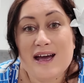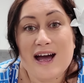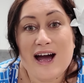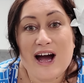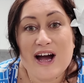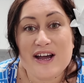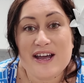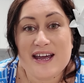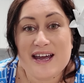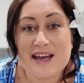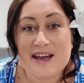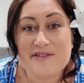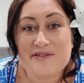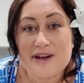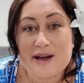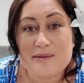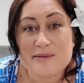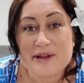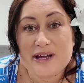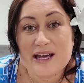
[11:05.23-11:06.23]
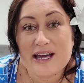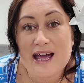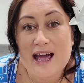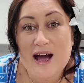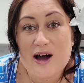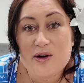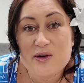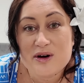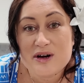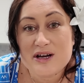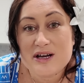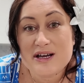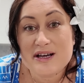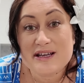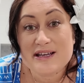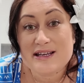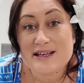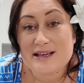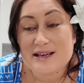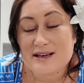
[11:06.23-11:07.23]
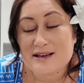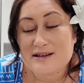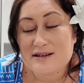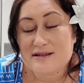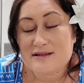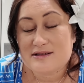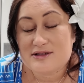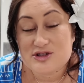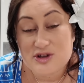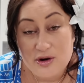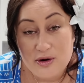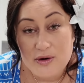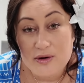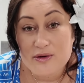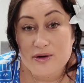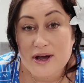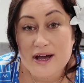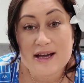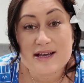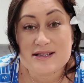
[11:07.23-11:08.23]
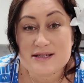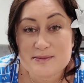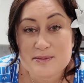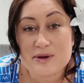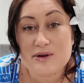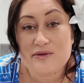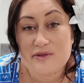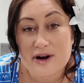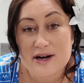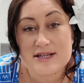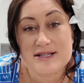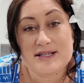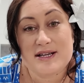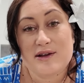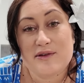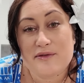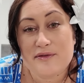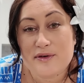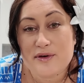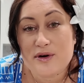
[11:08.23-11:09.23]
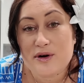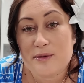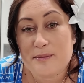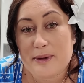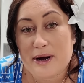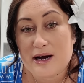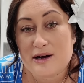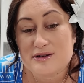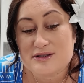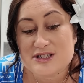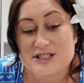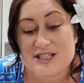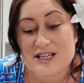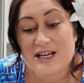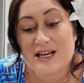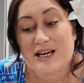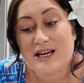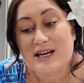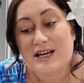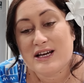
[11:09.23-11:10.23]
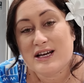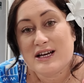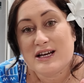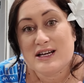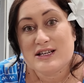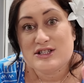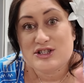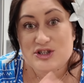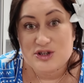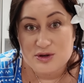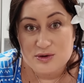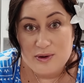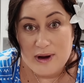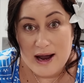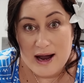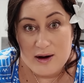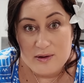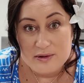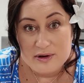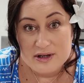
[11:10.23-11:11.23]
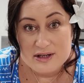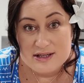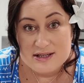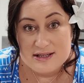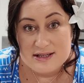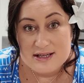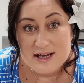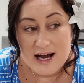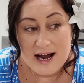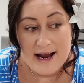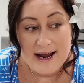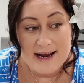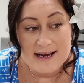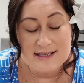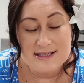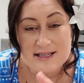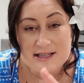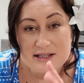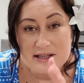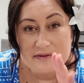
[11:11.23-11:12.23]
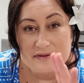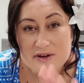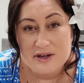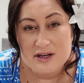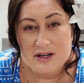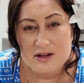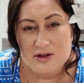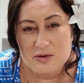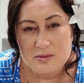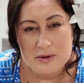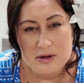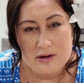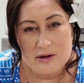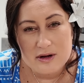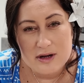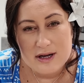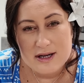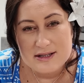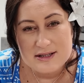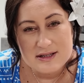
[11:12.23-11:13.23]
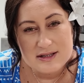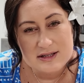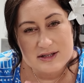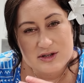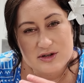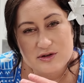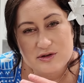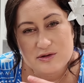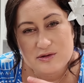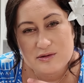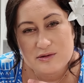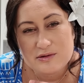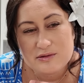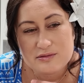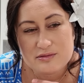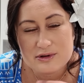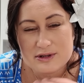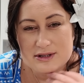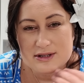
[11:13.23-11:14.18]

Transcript: Okay, family, our dough has been rising for about 2 hours. I had to leave it in a little bit longer because it still